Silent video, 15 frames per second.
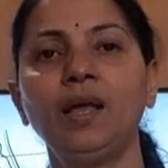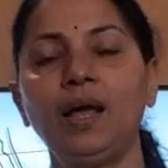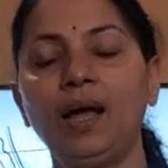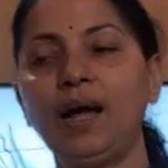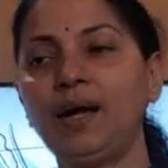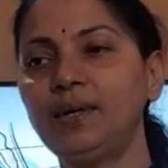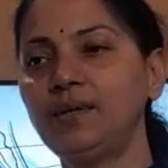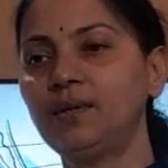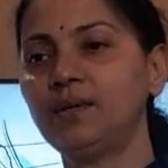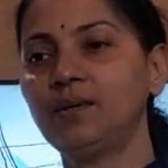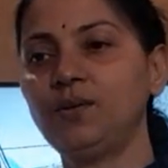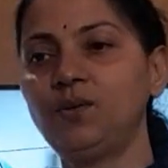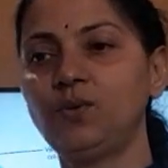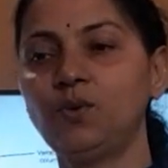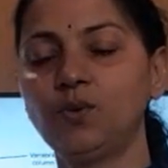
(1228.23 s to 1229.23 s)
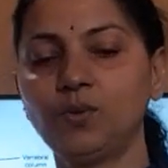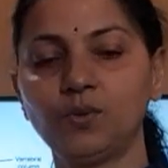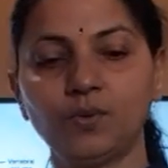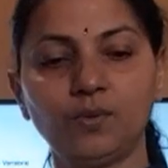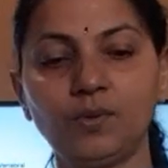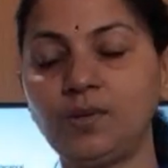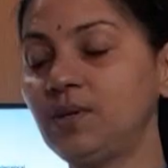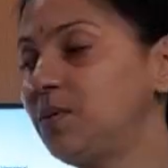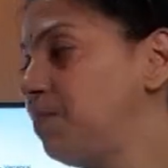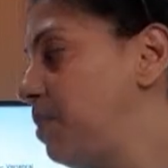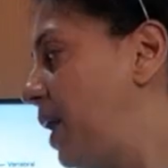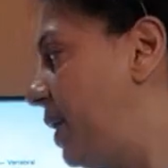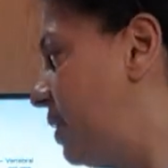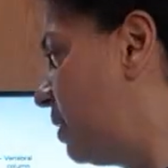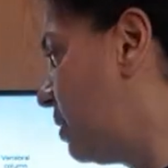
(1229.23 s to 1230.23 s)
And this
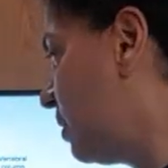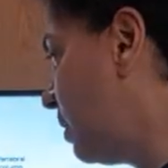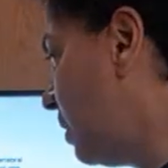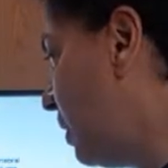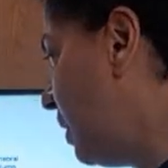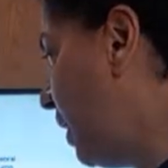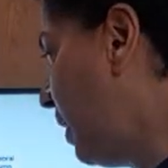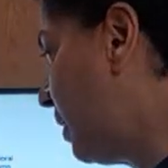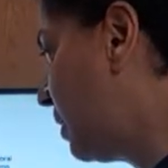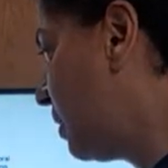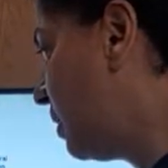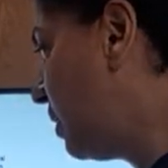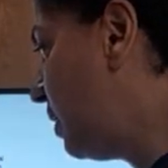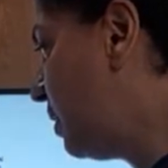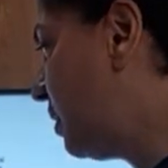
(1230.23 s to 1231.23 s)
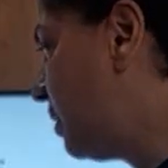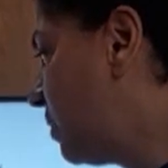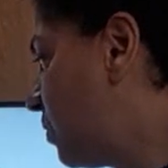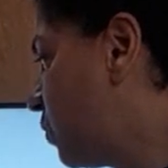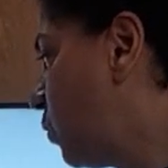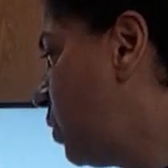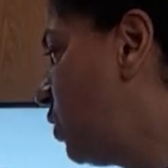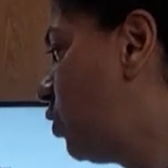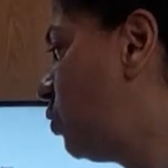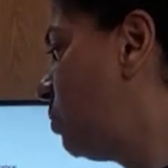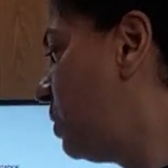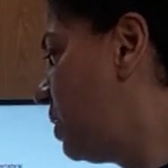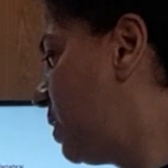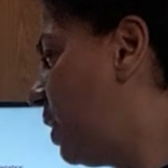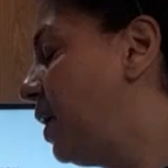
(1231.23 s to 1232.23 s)
bladder neck, it is going to
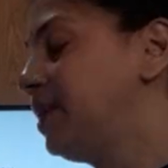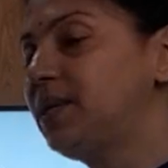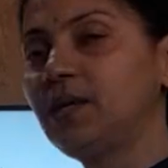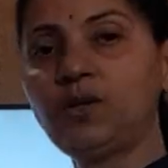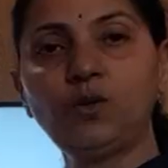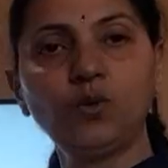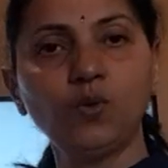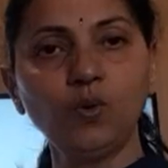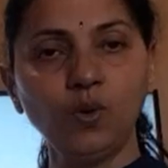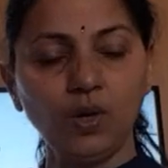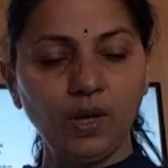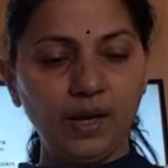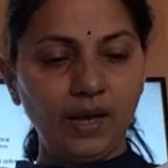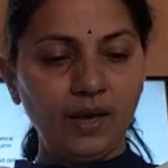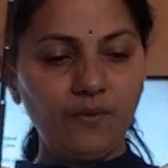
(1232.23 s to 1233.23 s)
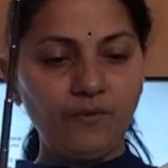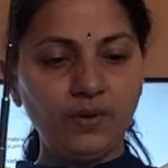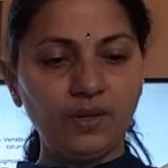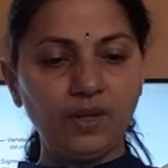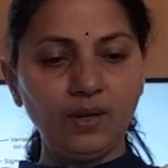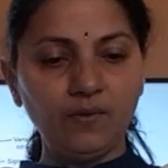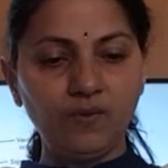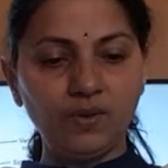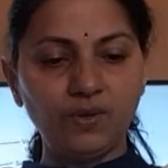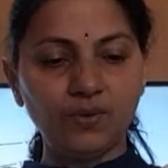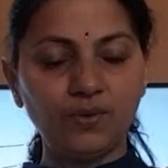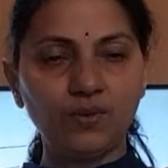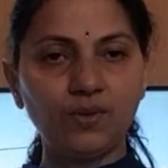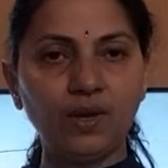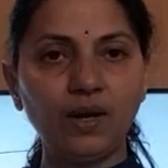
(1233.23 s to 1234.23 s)
be related to everything which
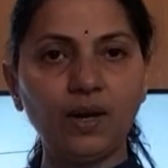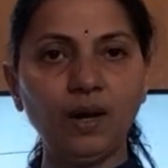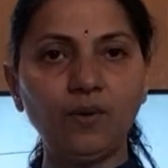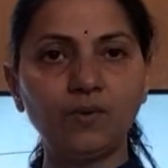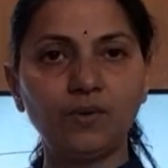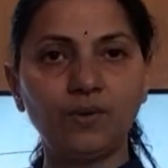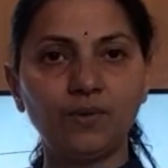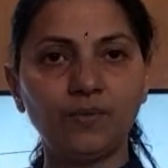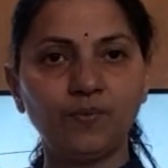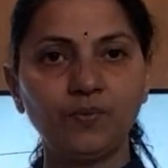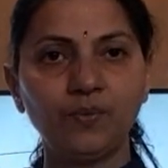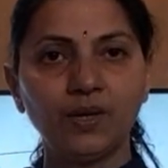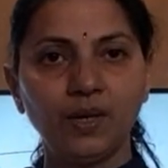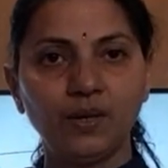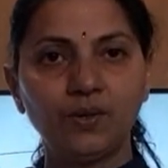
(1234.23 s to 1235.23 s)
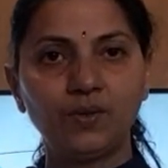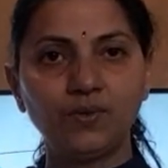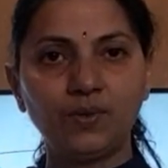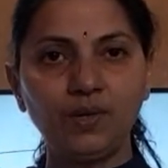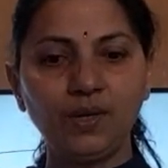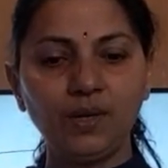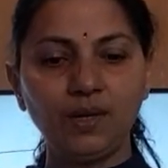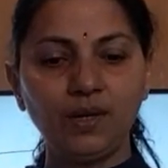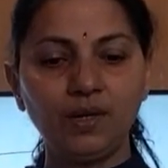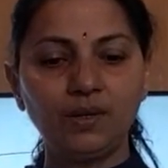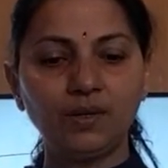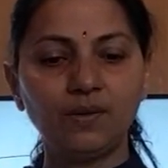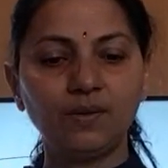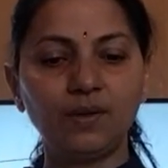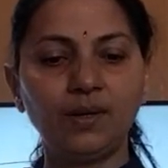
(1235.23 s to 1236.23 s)
is around. So see, it
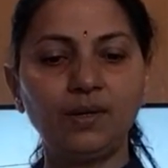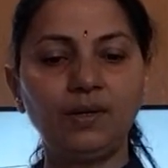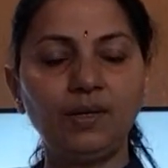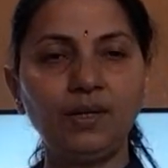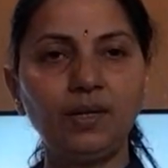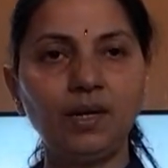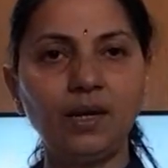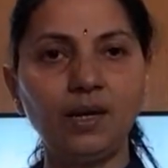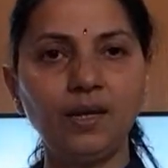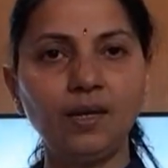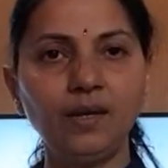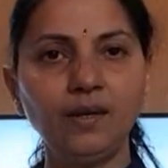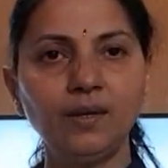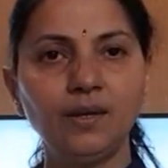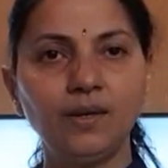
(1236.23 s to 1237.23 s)
is anteriorly,